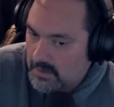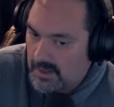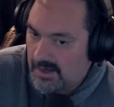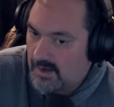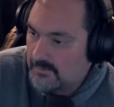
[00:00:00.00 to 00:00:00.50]

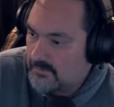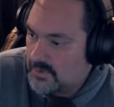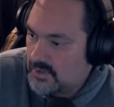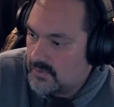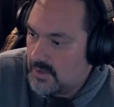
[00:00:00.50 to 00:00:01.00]
um,
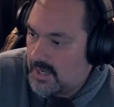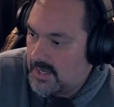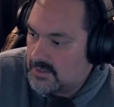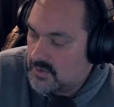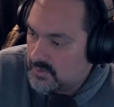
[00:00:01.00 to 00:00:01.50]
you,
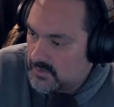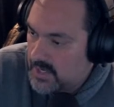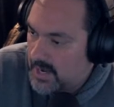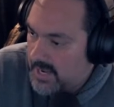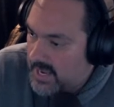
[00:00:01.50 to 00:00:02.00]
and you do
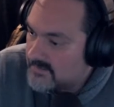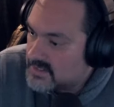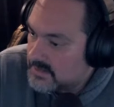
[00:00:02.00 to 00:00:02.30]
not have at